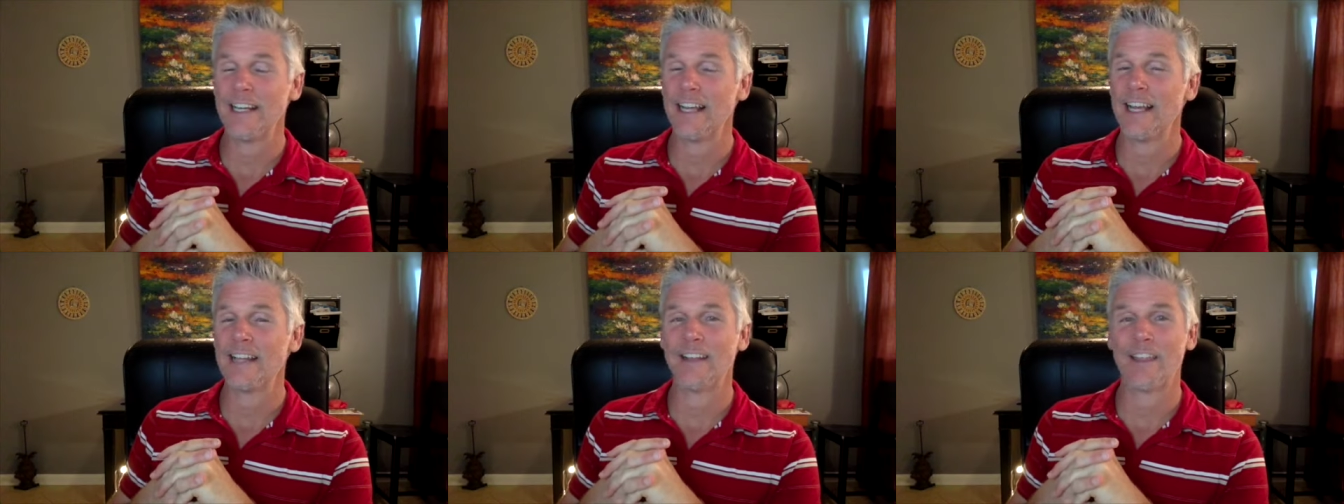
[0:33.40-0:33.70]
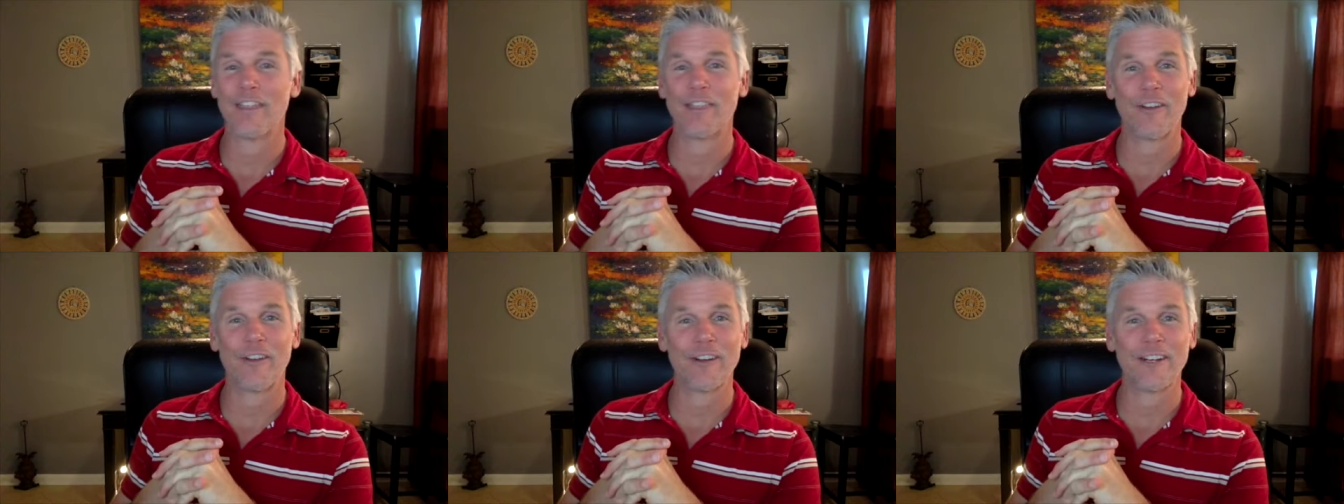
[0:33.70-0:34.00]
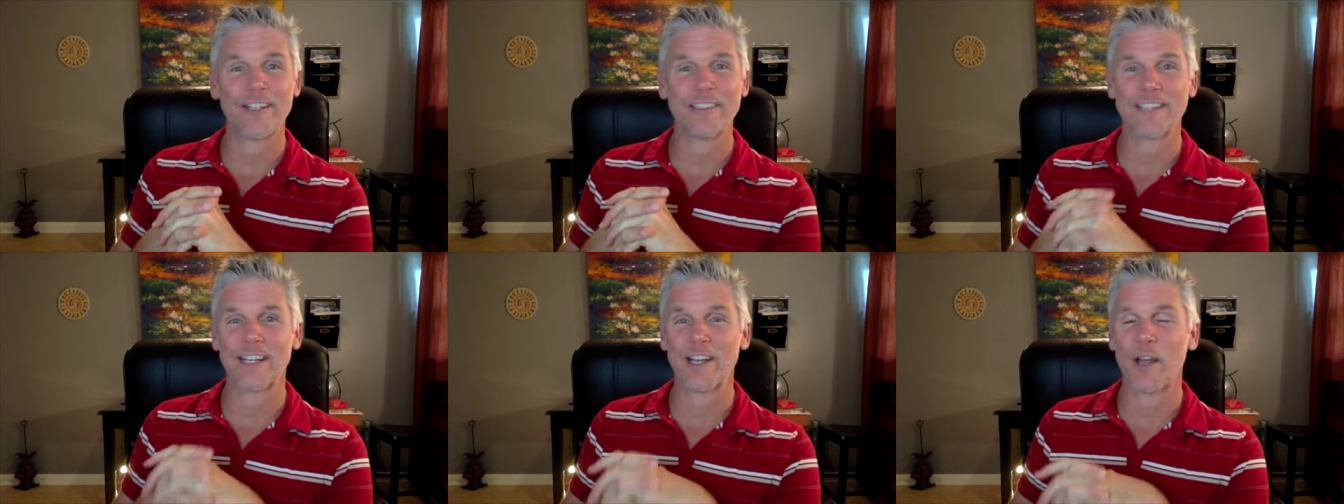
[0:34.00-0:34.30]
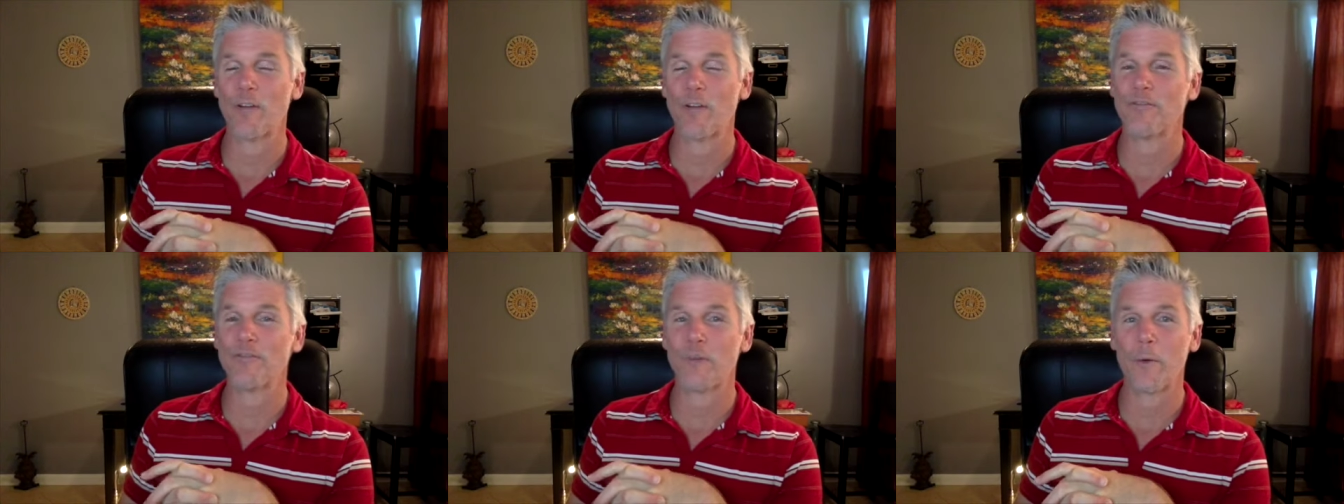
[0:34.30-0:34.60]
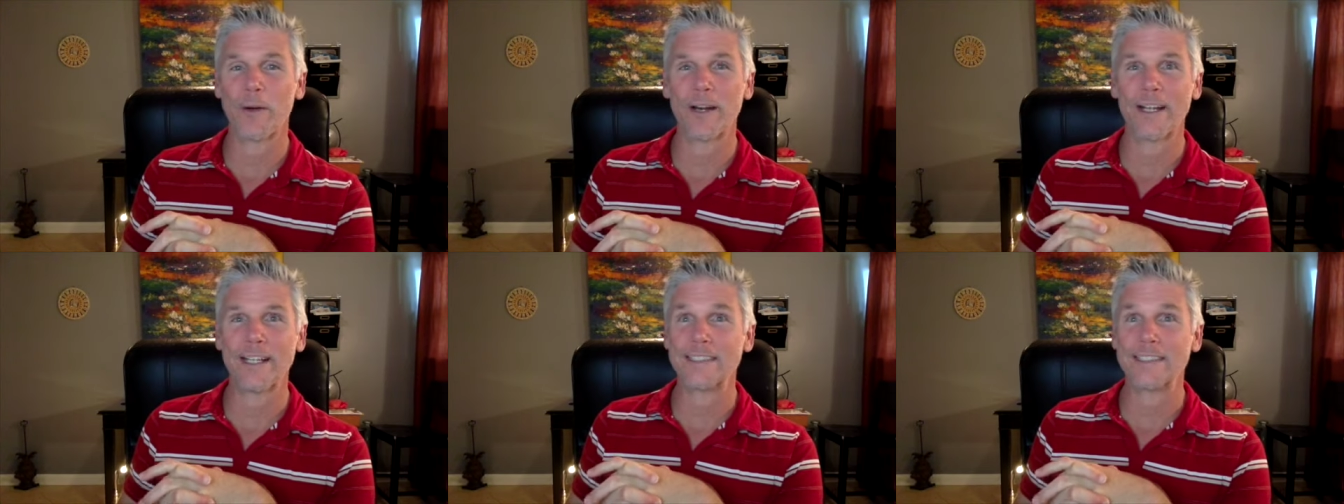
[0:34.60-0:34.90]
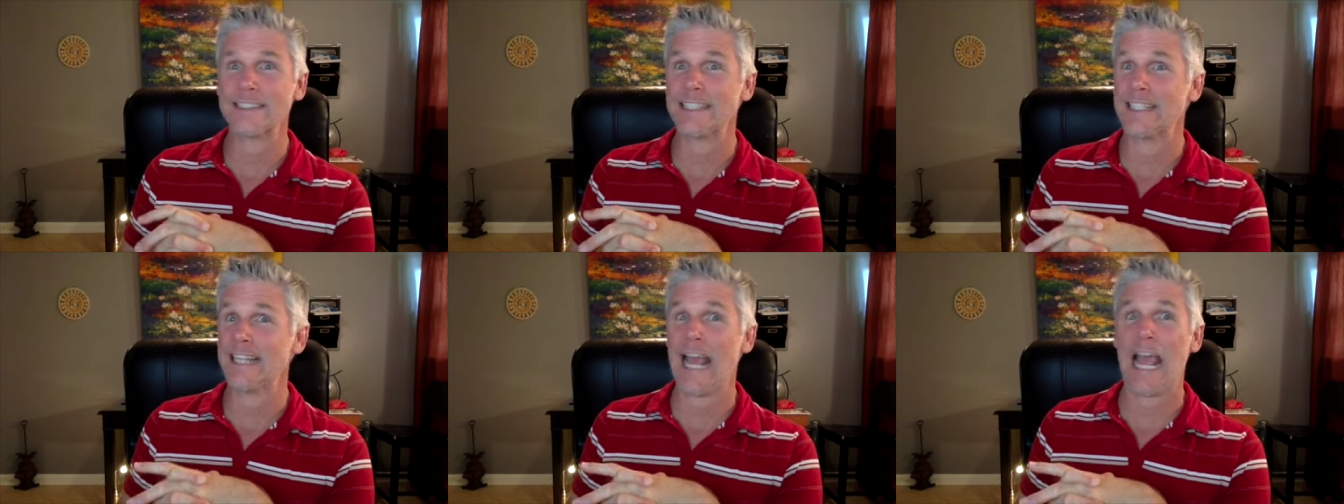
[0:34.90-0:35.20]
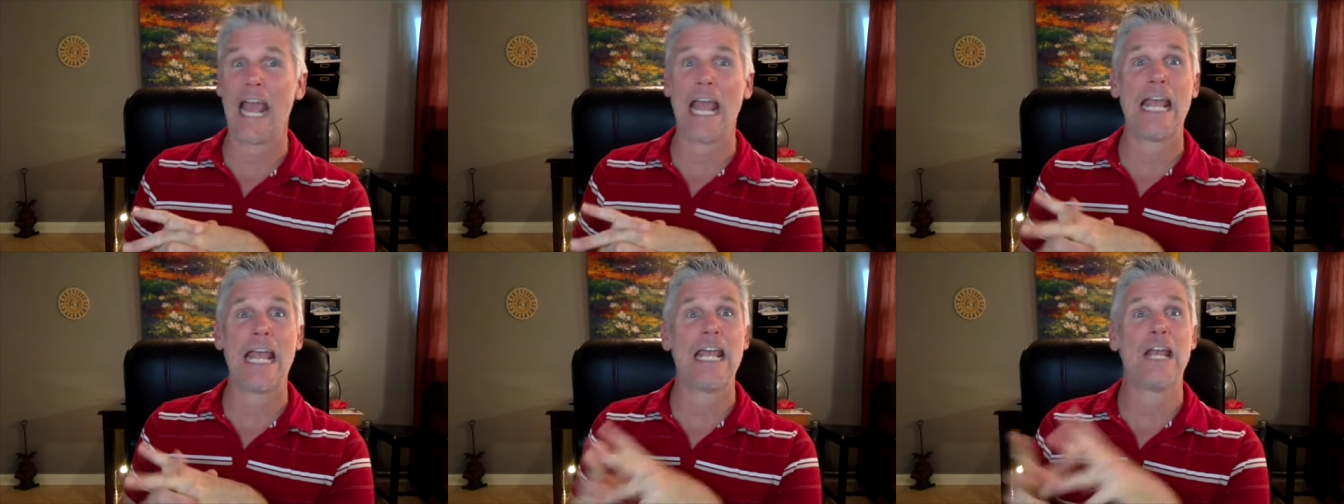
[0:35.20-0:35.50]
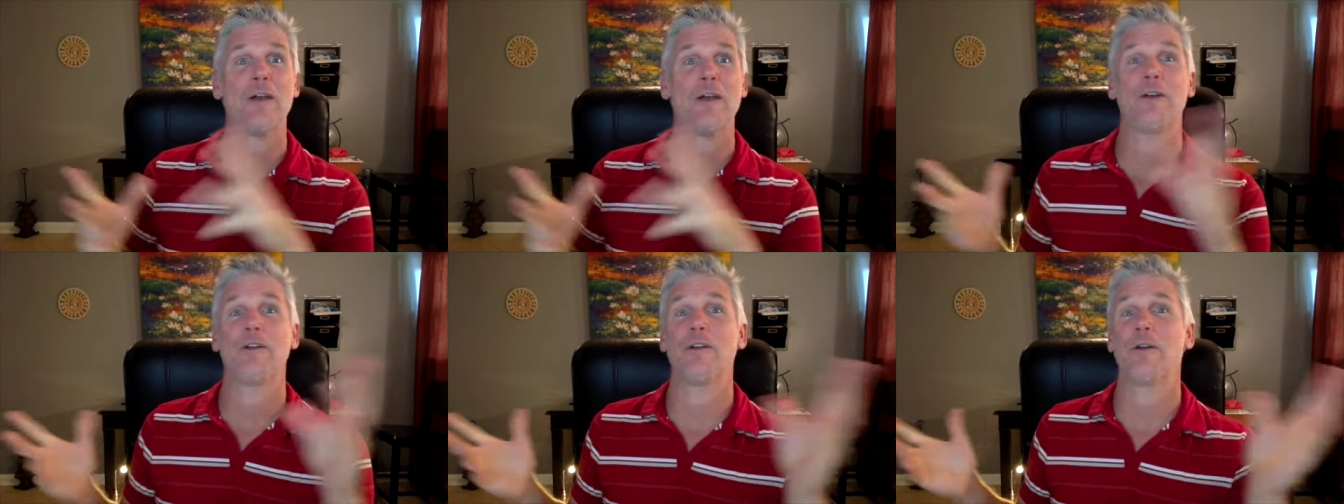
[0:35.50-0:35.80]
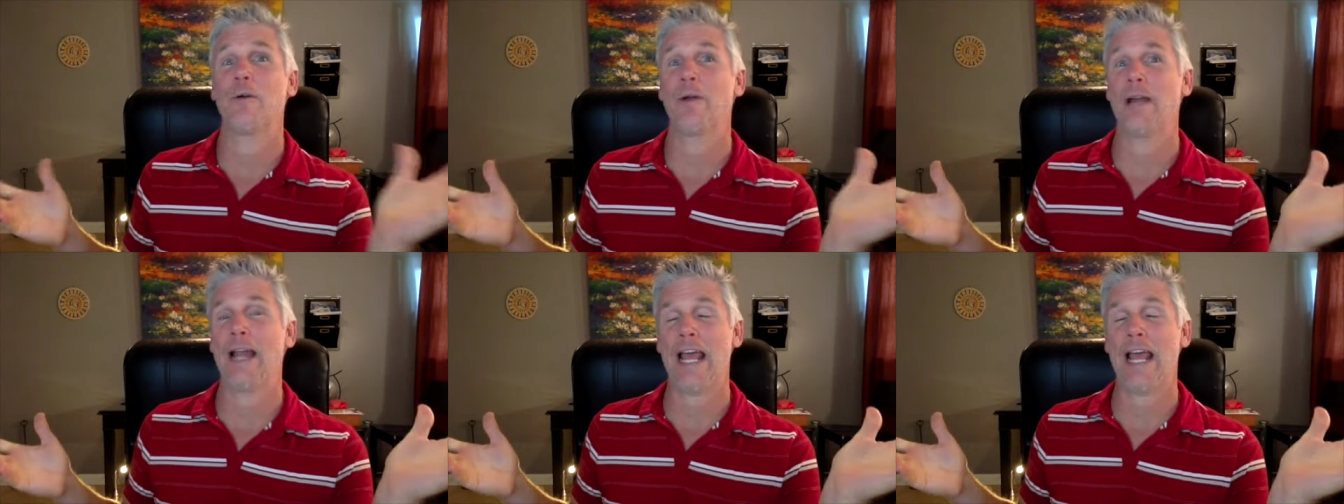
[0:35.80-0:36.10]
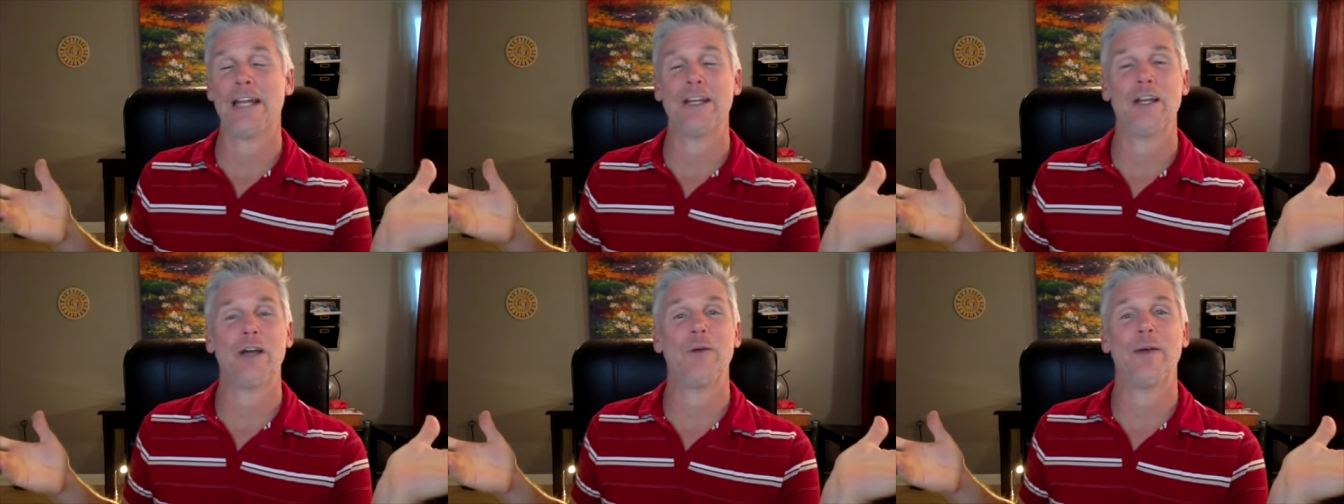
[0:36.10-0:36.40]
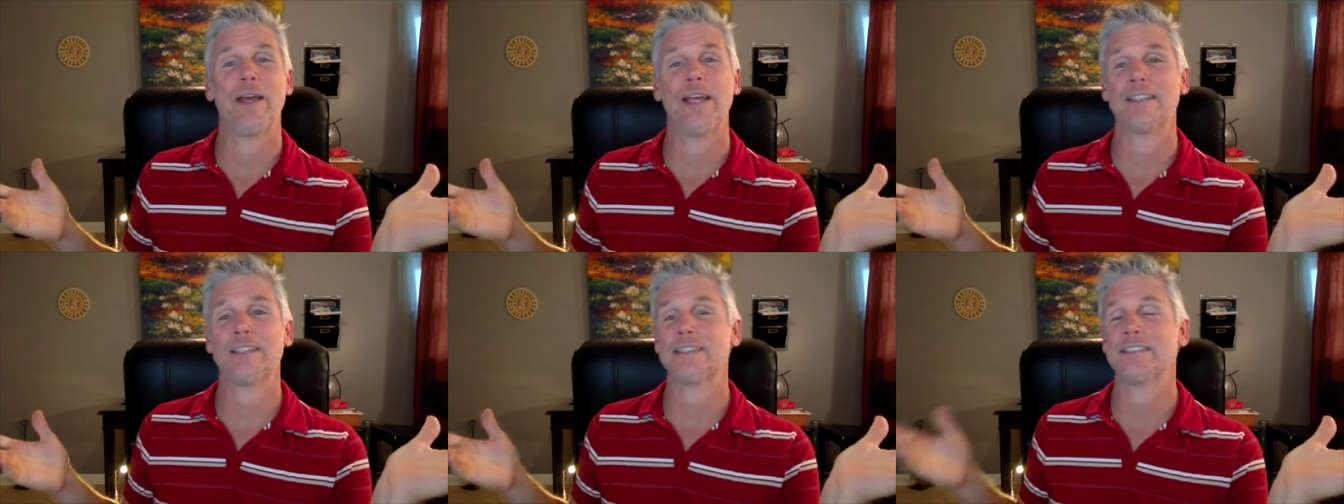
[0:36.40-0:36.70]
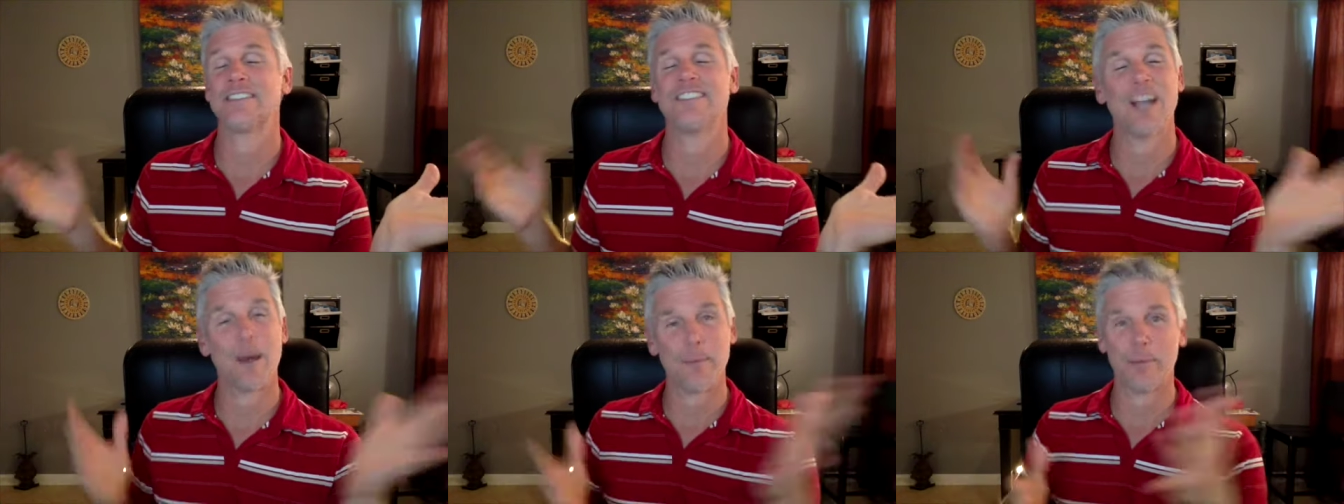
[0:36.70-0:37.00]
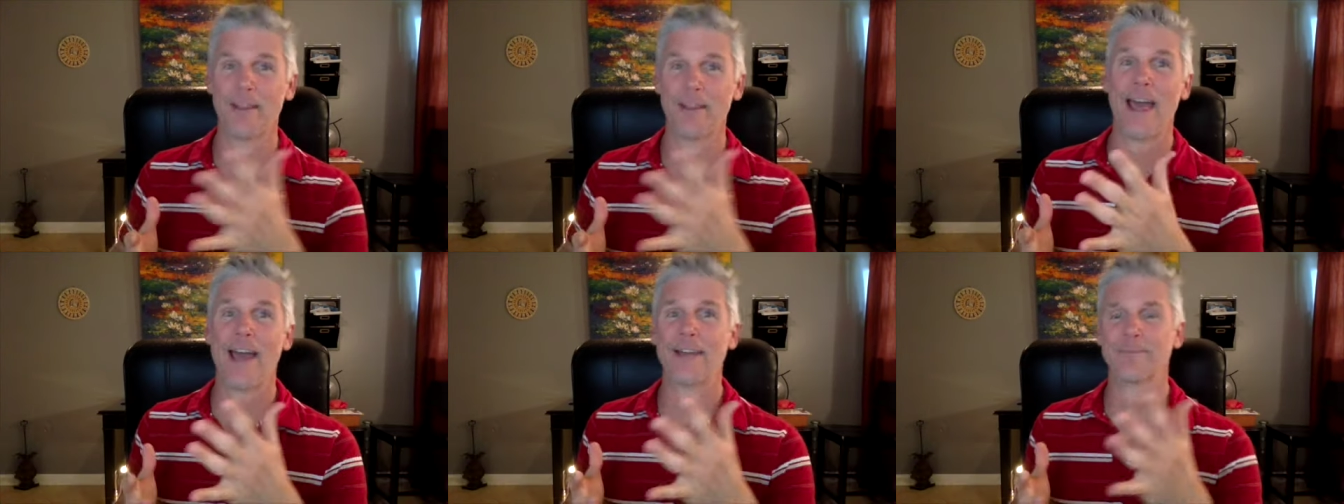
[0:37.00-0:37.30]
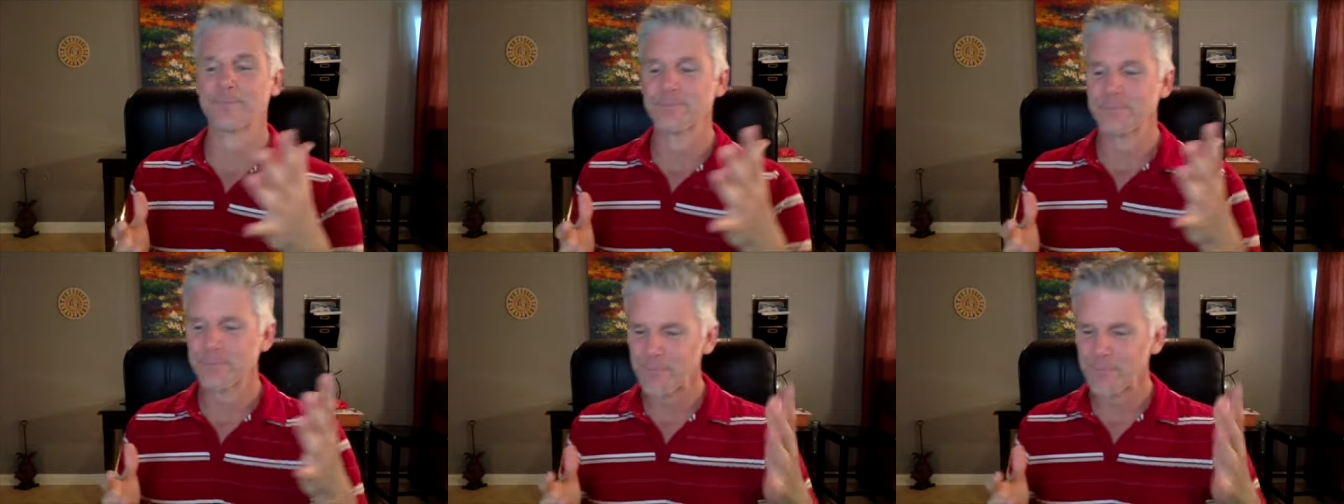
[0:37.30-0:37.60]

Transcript: in the 30s and low 40s today here in Orlando. It's double that.